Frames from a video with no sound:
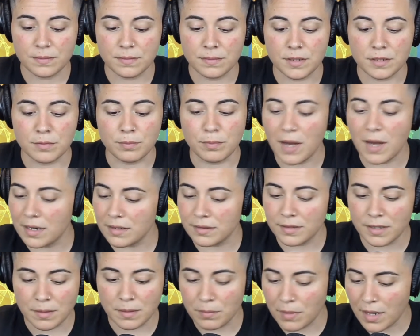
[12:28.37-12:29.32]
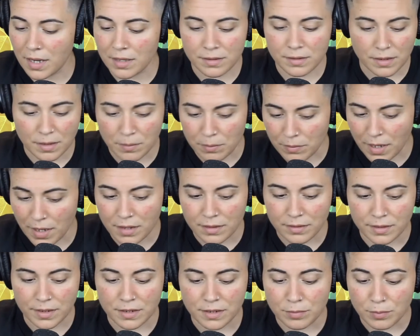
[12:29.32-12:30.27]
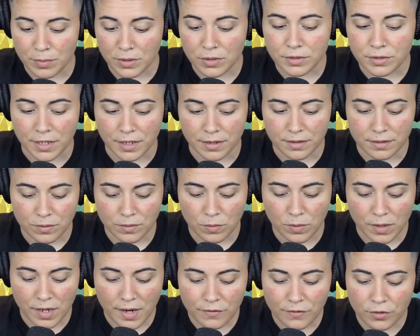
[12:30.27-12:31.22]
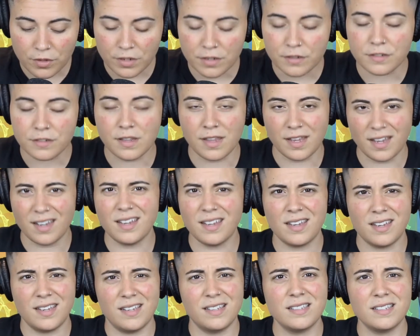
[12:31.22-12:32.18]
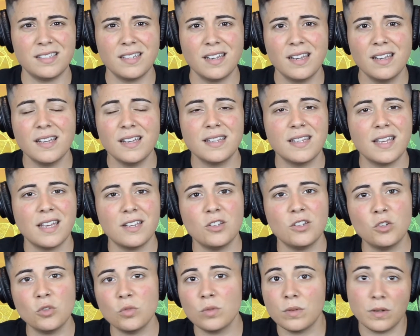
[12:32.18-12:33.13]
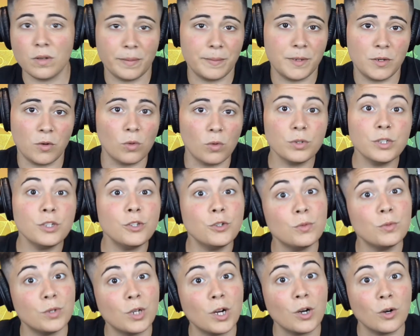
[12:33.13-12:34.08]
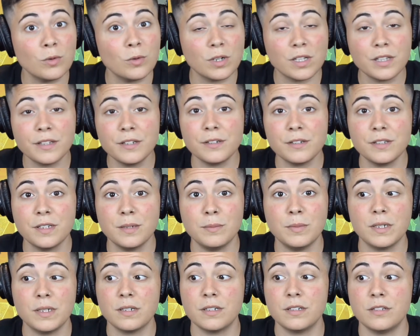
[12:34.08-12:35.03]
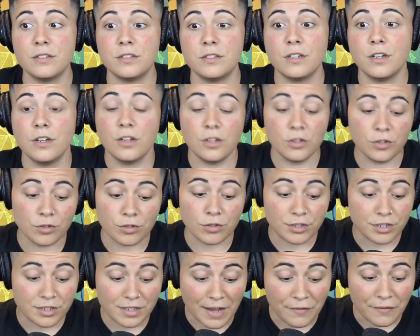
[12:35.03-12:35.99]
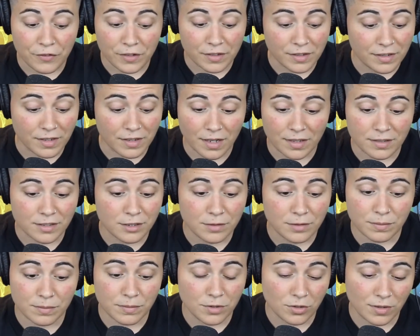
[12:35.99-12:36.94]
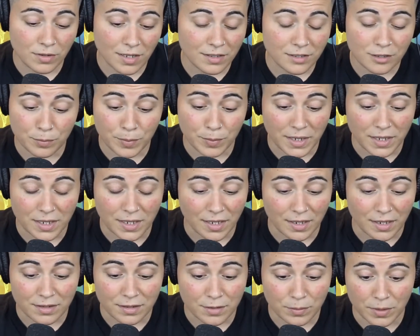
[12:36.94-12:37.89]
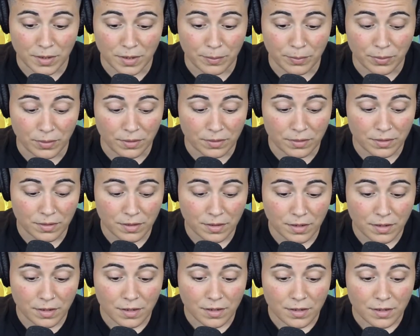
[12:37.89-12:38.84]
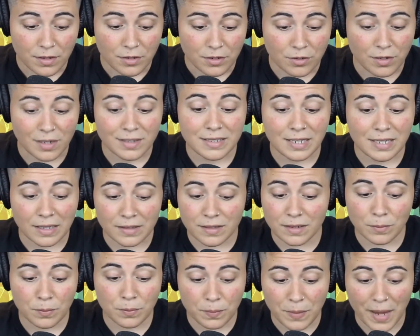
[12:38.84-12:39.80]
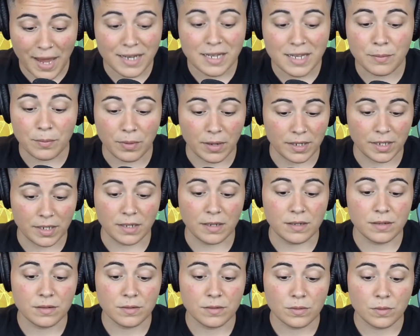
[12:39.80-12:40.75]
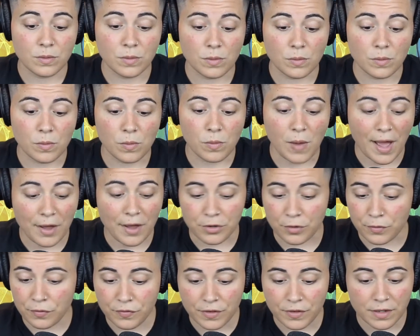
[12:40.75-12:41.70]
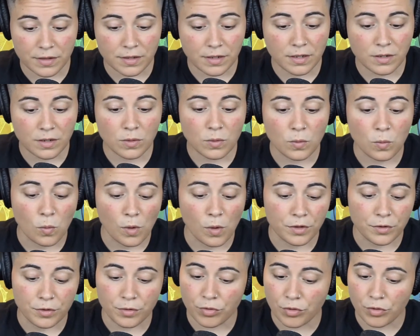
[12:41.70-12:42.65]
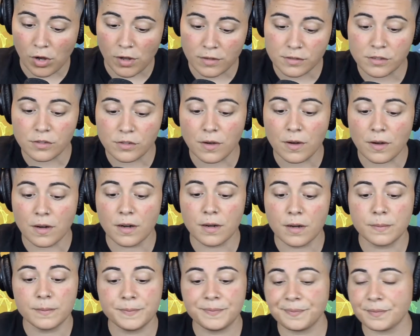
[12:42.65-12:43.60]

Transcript: It's bottling and bottling and bottling. It's building. Whatever this thing is that only you know clearly, because you're definitely you're not speaking to people. You're not telling anybody how you're feeling, what your thoughts are.